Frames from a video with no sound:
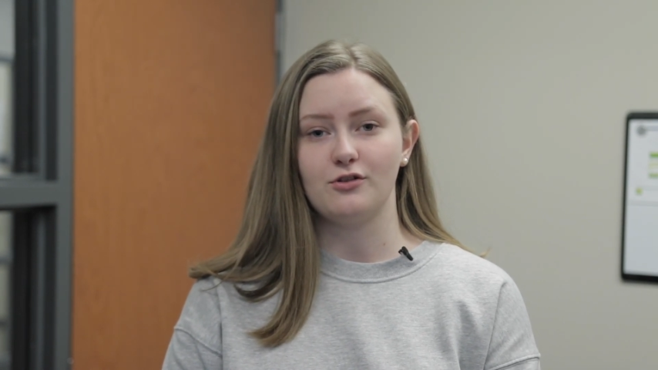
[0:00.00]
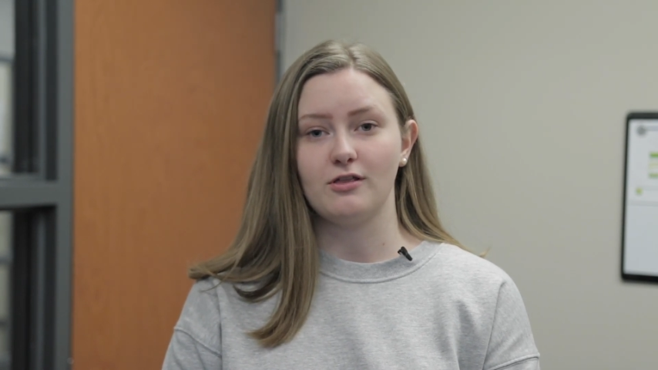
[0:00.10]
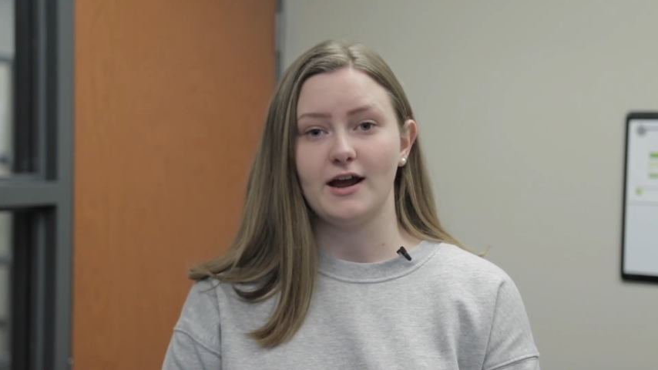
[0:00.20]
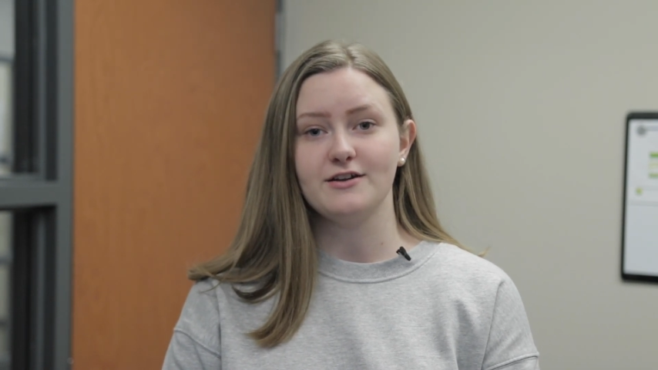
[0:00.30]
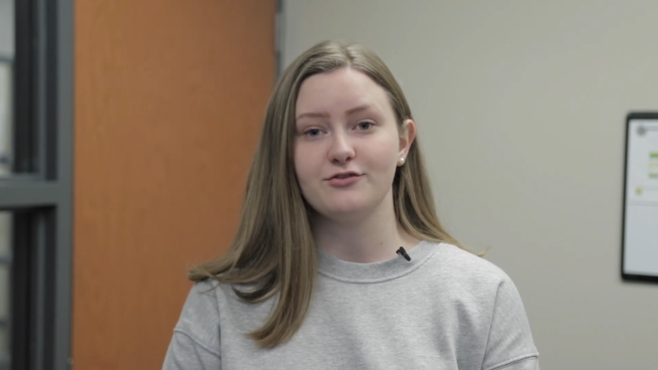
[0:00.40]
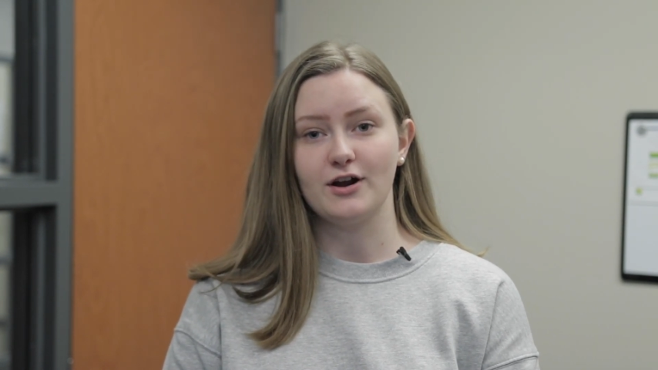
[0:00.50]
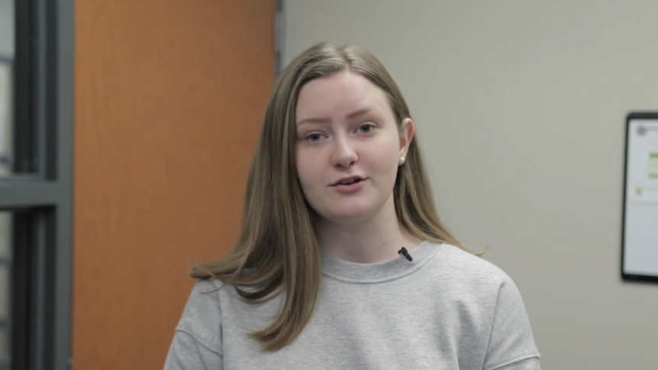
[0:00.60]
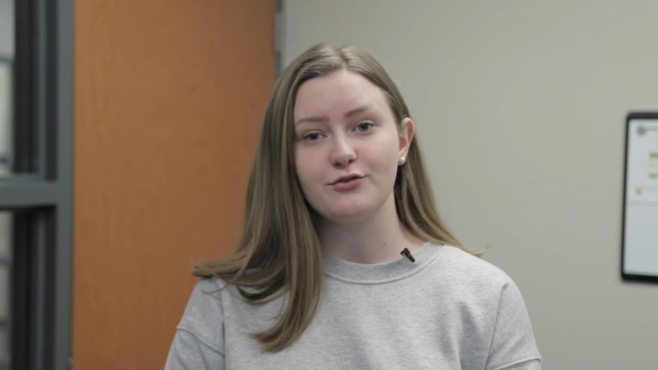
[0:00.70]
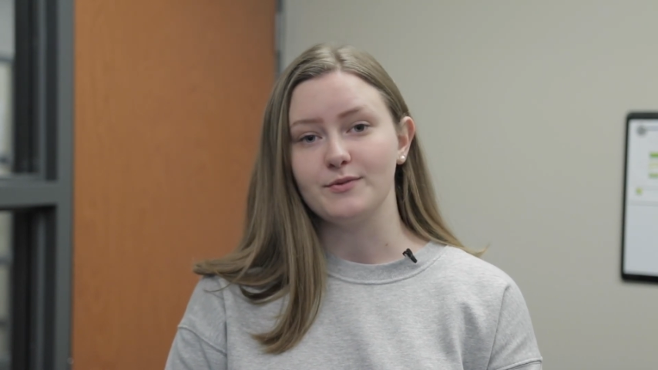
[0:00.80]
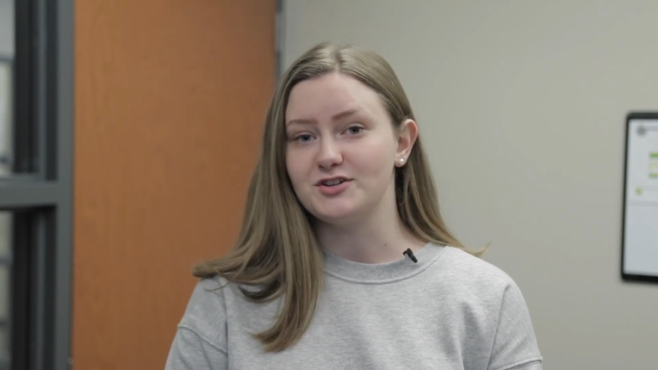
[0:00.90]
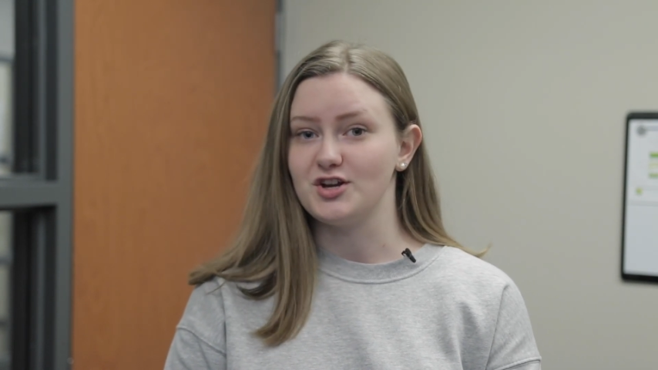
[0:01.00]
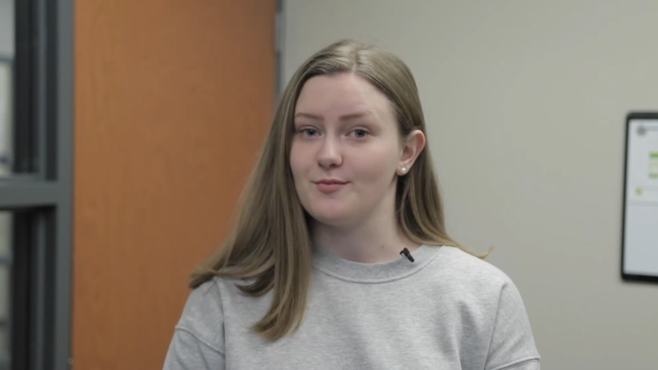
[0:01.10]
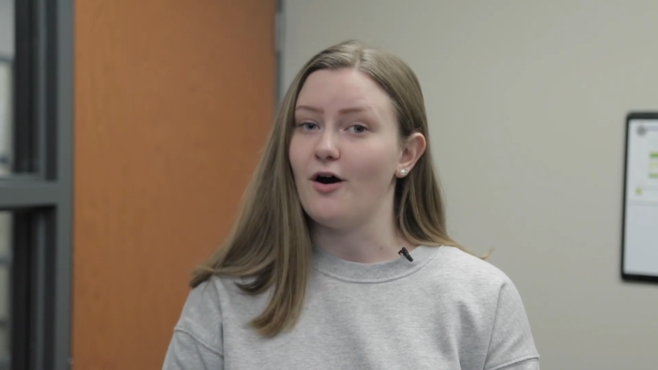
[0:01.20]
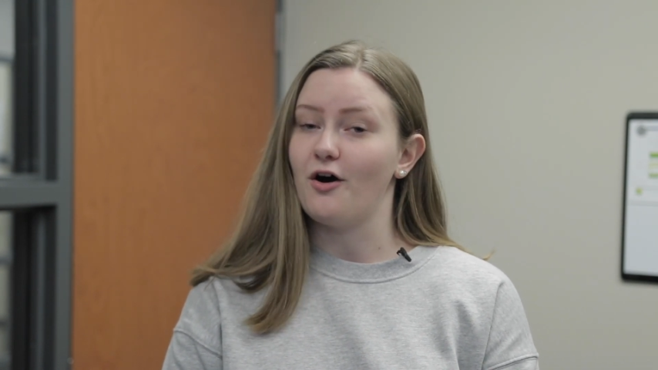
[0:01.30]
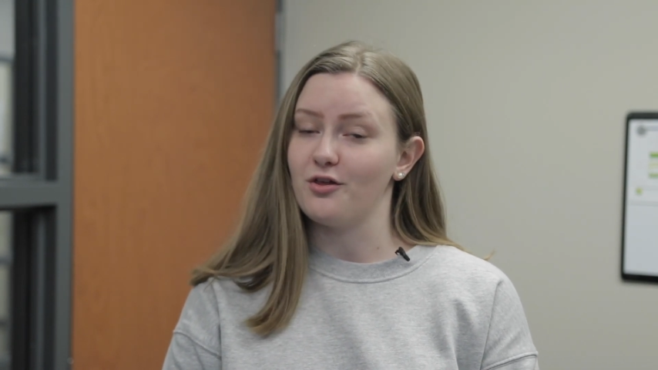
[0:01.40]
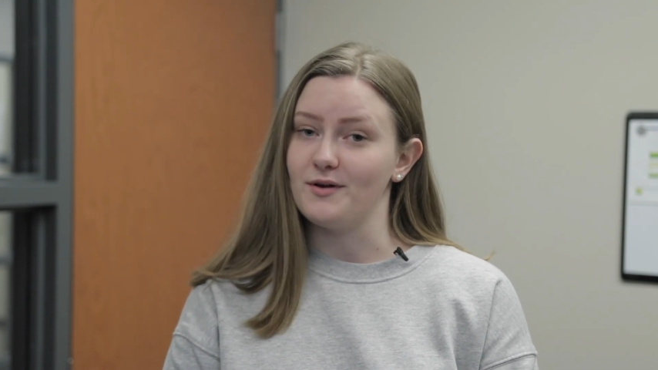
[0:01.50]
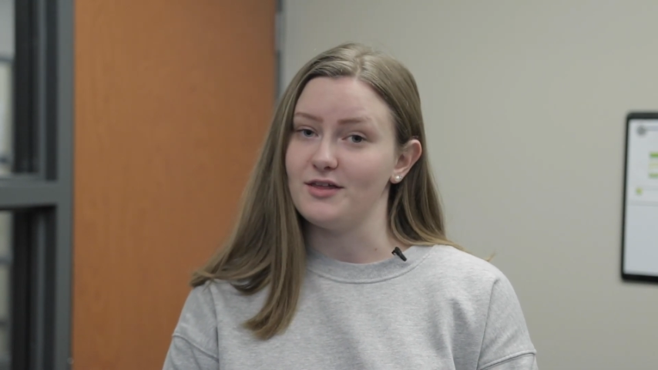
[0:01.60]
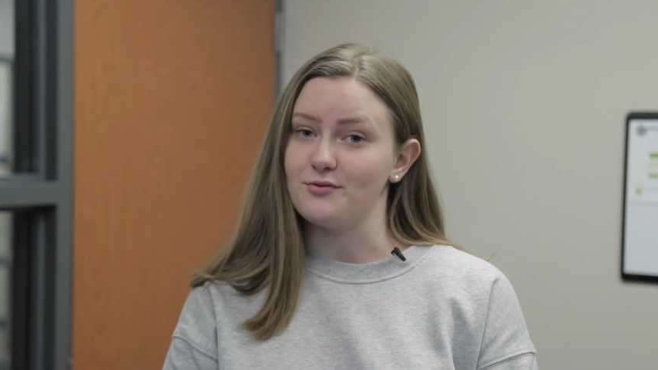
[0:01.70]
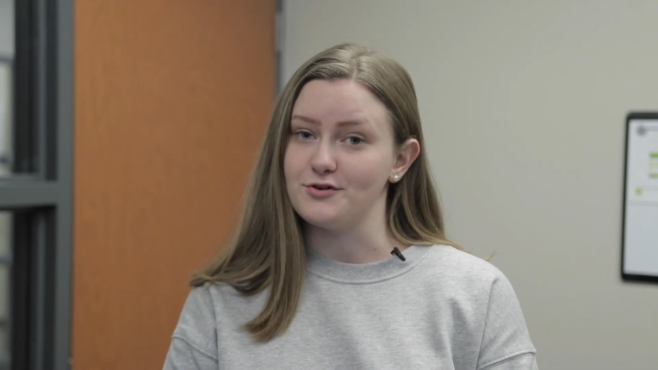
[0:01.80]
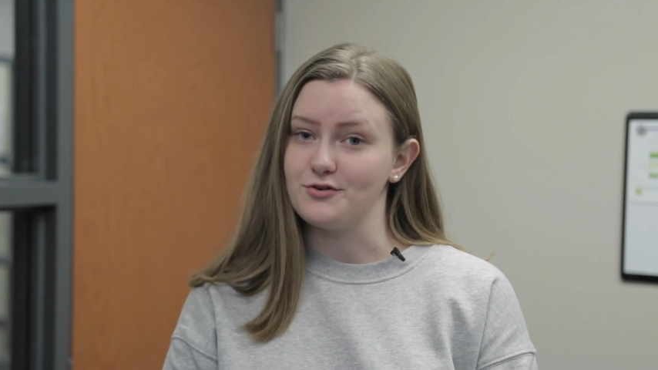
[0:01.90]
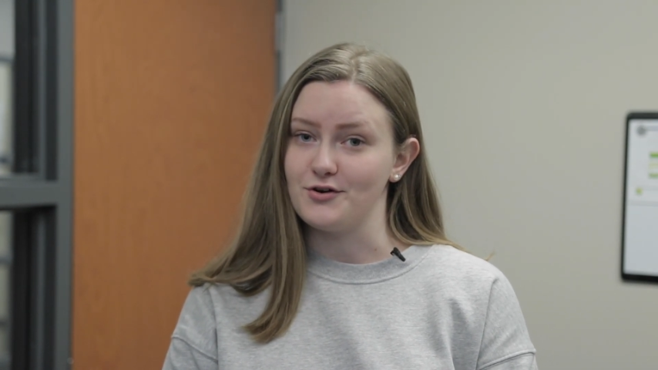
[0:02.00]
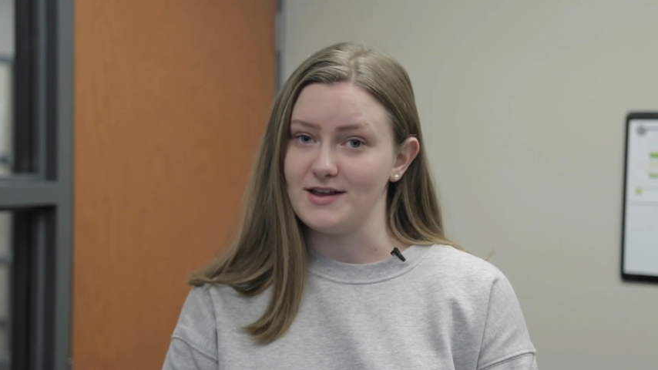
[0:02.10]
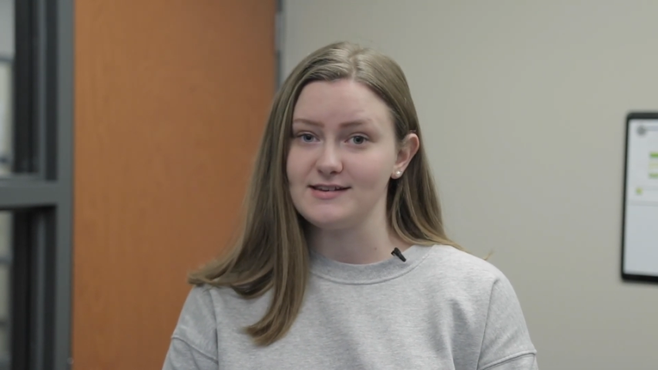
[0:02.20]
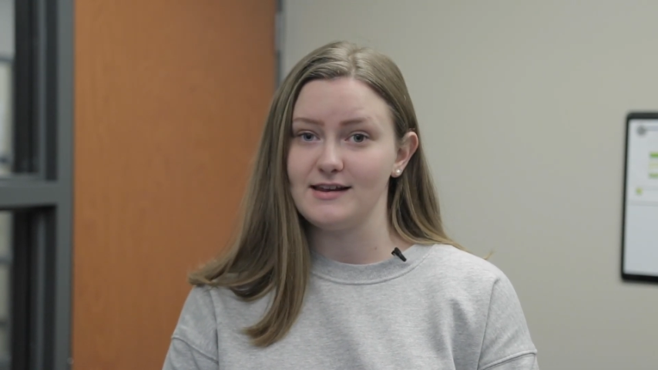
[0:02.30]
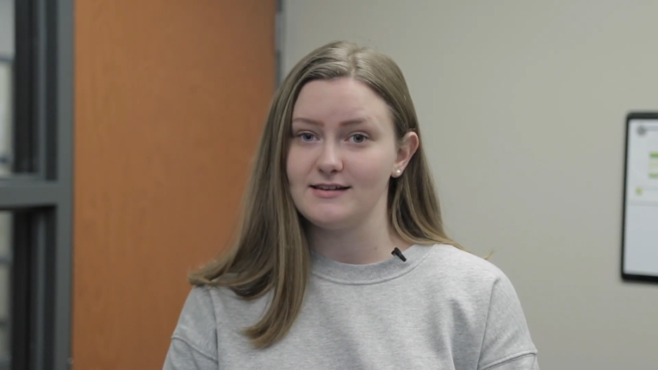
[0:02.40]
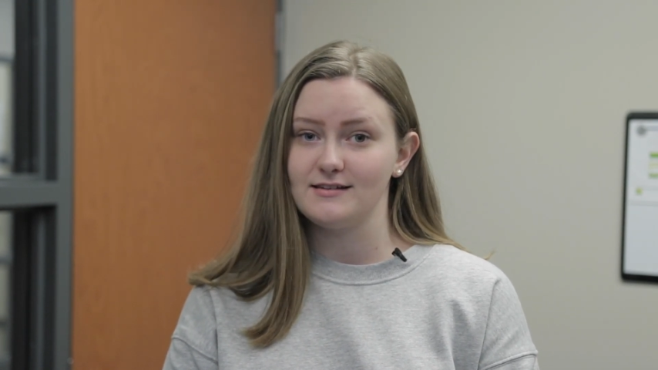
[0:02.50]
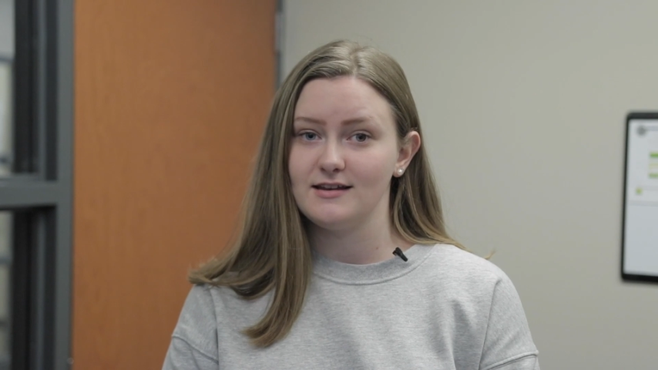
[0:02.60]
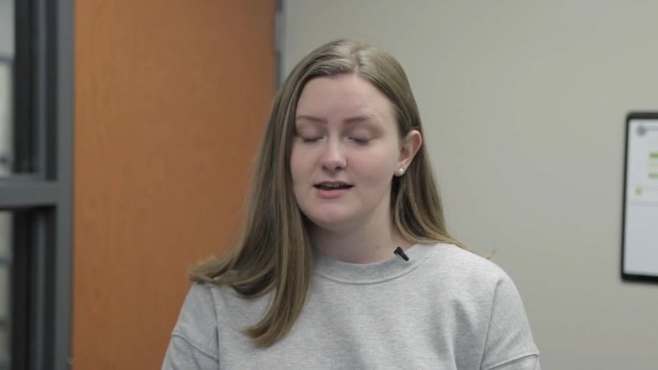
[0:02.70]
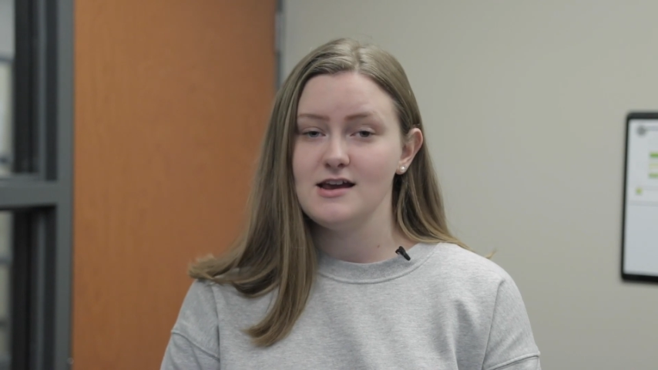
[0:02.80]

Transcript: the line stretched from the gym all the way through to Oasis.